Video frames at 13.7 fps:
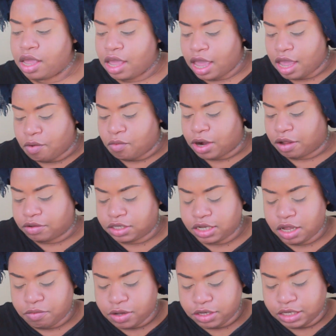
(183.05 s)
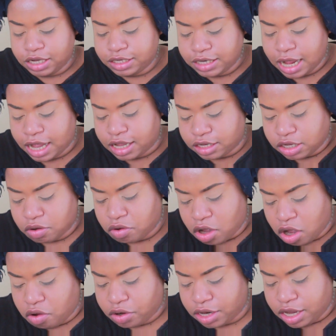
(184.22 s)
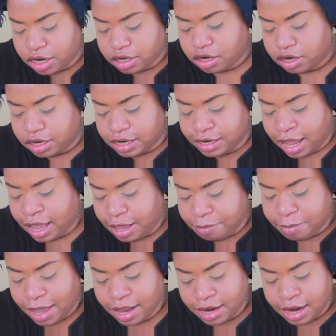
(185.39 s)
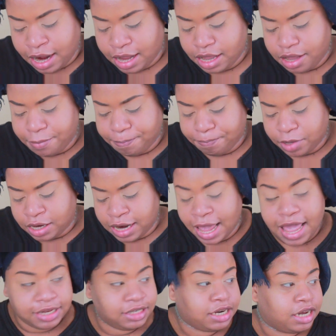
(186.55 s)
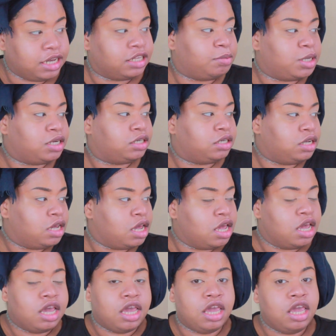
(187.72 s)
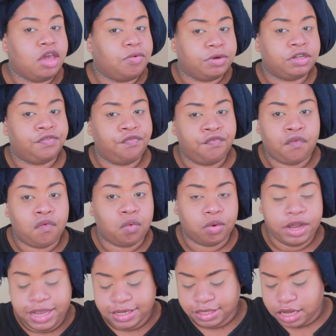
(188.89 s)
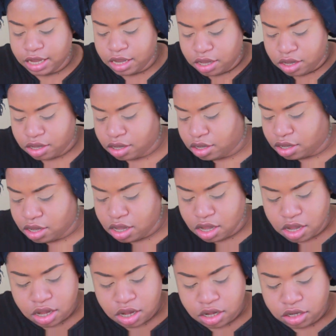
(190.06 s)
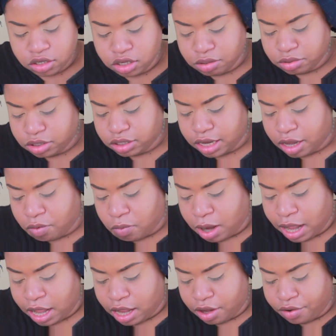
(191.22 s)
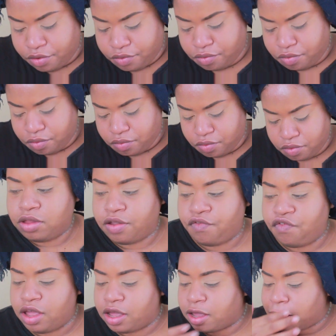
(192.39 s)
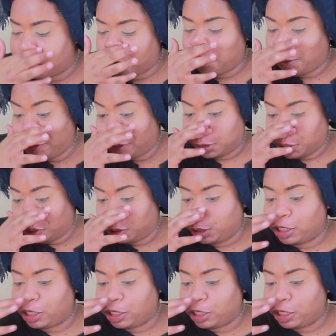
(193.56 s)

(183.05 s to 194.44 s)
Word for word: And what I was saying was, it's not so cold in here during the day, but at night, last night especially, it was freezing. So I'm just like, wow, what the fuck, it's freezing.